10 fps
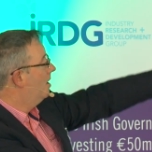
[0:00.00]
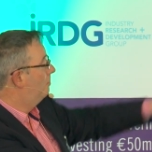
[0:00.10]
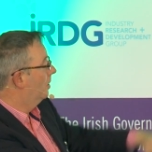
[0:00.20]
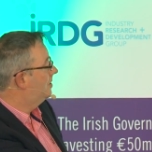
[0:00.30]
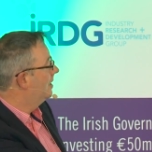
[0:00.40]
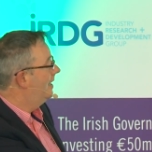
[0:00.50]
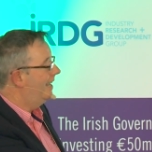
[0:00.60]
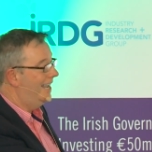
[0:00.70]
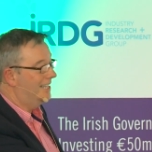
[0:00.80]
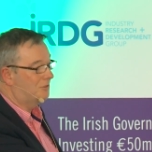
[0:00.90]
but
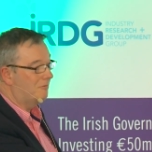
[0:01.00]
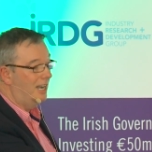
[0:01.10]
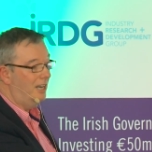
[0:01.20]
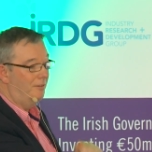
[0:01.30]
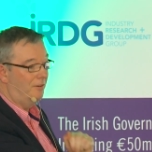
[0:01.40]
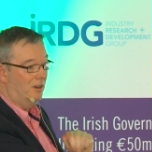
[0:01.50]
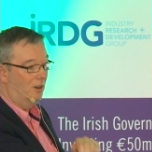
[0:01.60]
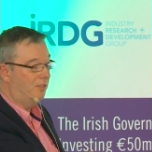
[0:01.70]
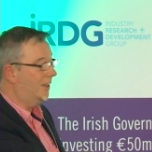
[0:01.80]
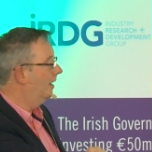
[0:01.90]
it's really for
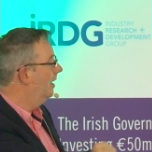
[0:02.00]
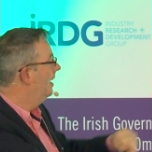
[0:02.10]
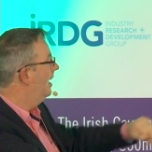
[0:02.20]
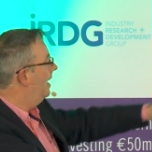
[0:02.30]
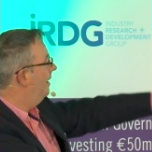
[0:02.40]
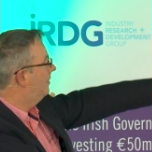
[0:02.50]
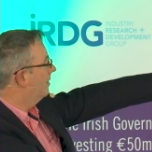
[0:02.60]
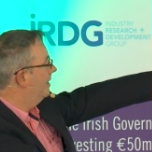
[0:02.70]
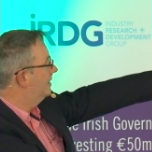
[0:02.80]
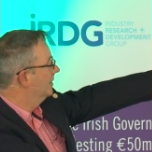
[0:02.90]
nothing if
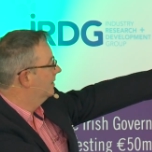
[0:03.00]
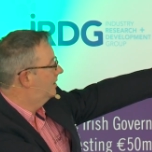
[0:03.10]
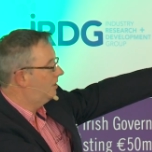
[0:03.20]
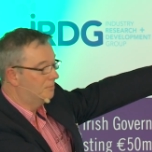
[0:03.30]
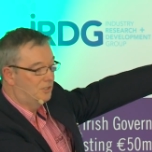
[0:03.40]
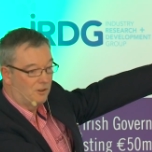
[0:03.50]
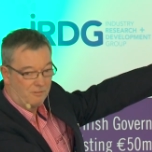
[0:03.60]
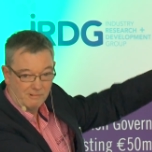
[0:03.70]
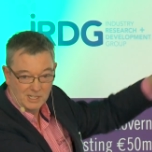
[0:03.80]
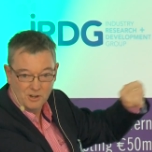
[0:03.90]
there isn't some sort
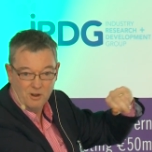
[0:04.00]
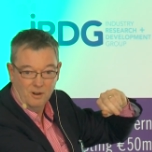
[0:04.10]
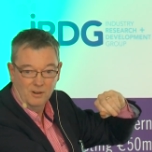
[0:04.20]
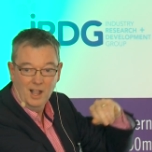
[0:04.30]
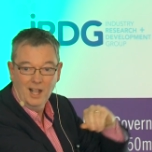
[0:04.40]
of return.